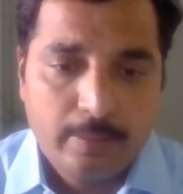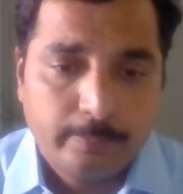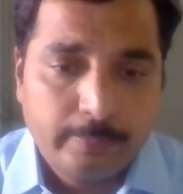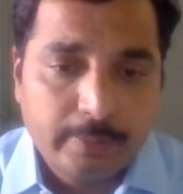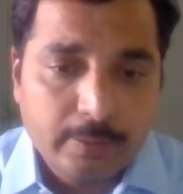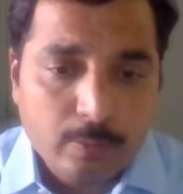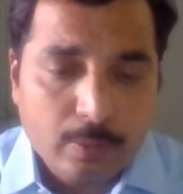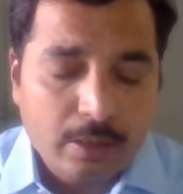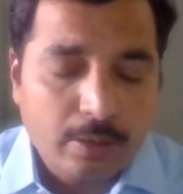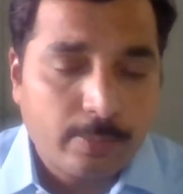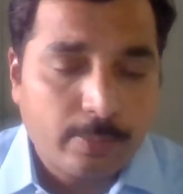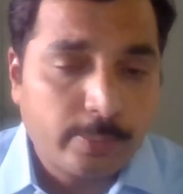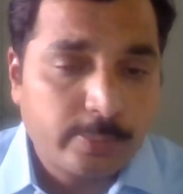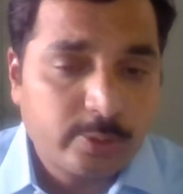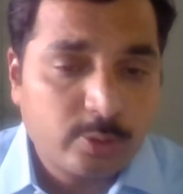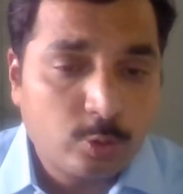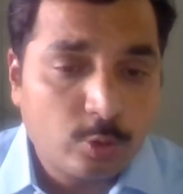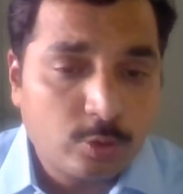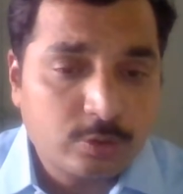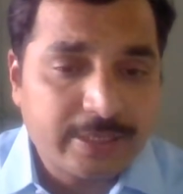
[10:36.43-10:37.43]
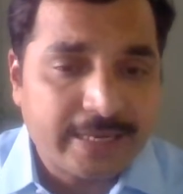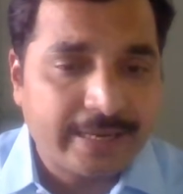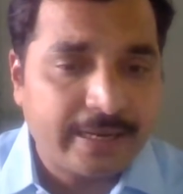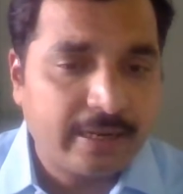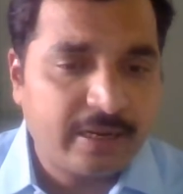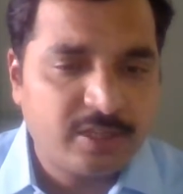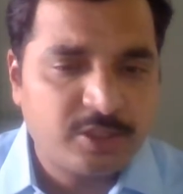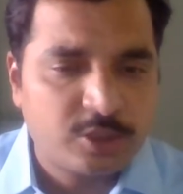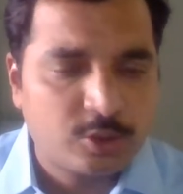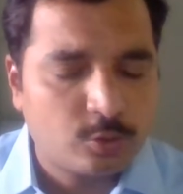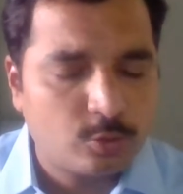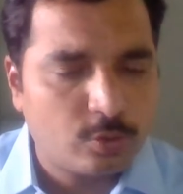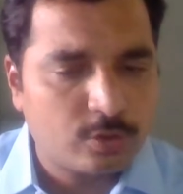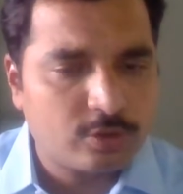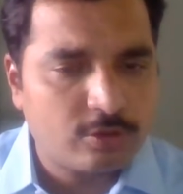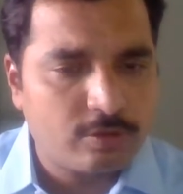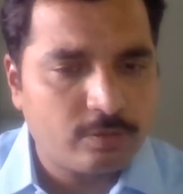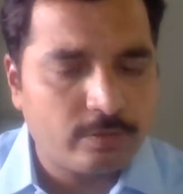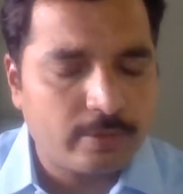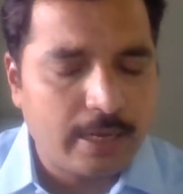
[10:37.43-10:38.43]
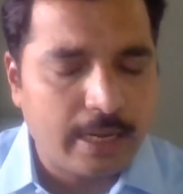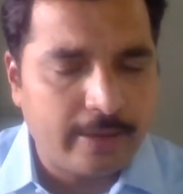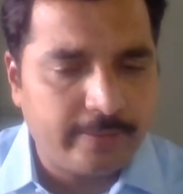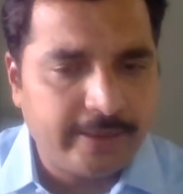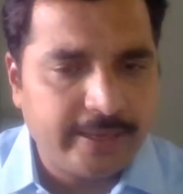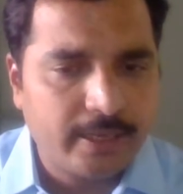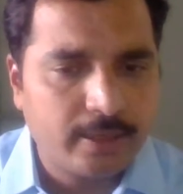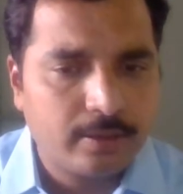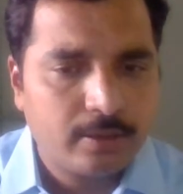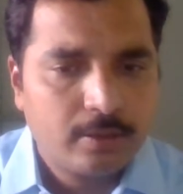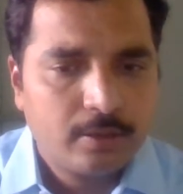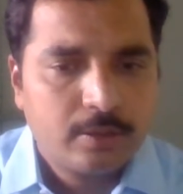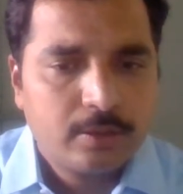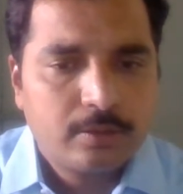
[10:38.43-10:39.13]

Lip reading: But what about those agriculture, those who are having